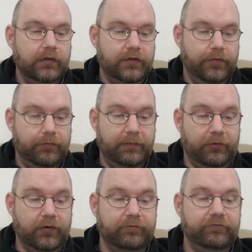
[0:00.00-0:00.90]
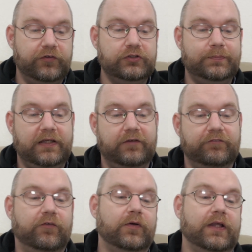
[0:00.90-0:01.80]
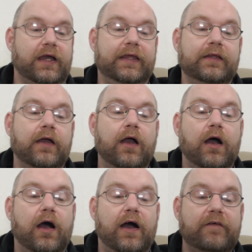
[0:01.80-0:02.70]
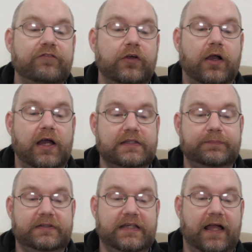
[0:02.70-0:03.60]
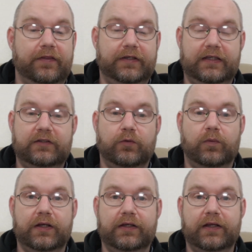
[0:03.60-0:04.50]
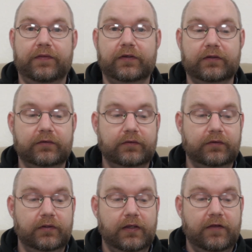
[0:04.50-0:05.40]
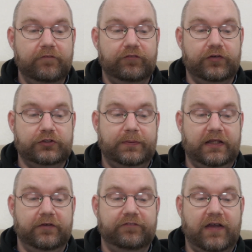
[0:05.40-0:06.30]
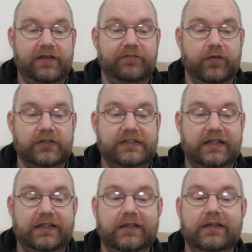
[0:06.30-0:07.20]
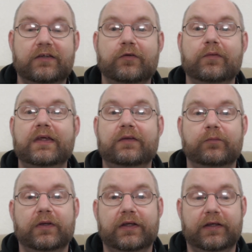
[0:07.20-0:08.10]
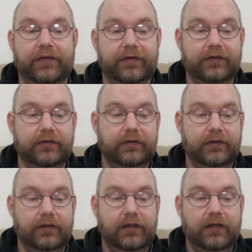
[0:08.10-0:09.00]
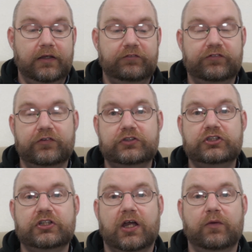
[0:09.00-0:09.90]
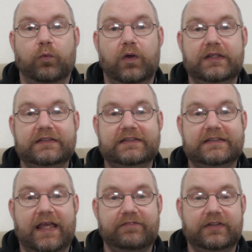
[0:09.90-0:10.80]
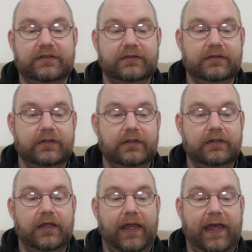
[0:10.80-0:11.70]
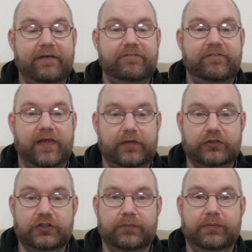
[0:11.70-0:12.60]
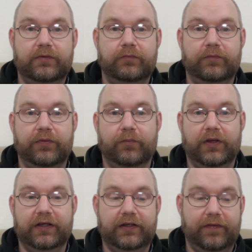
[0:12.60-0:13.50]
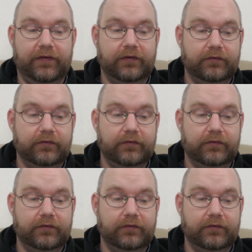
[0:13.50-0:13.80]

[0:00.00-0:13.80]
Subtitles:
Three more. 1 Peter 4:9. Offer hospitality to one another. 1 Peter 5:14. Greet one another. 1 John 1:7. Have fellowship with one another.